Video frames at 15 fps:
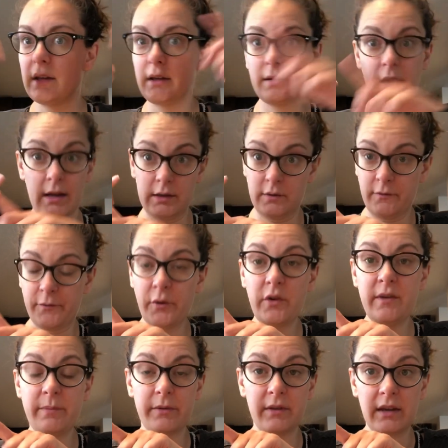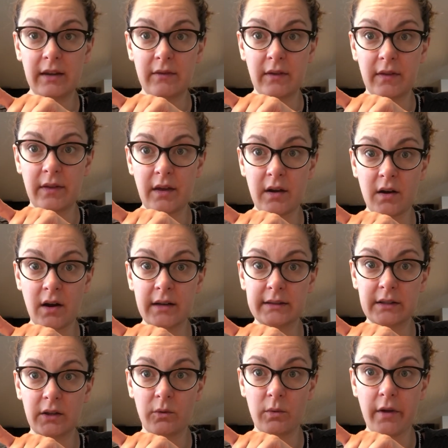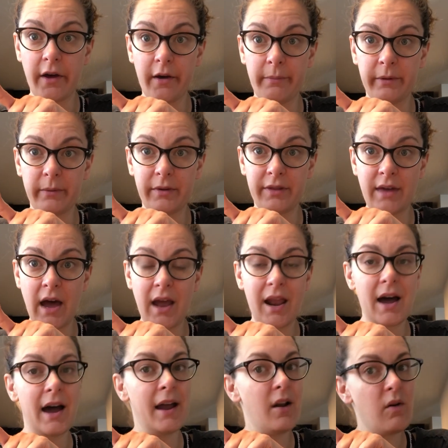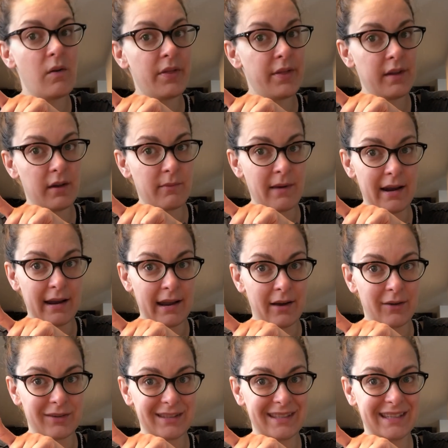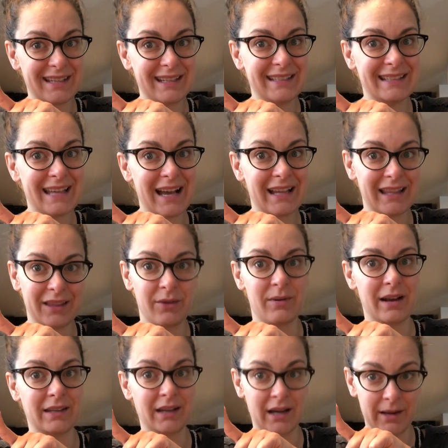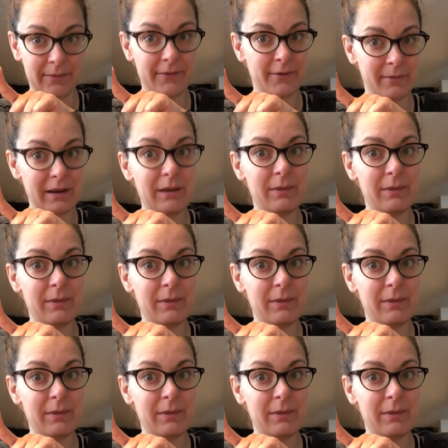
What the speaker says: I fully believe that the Egoscue will help me with that. I don't think right now is exactly the right time for me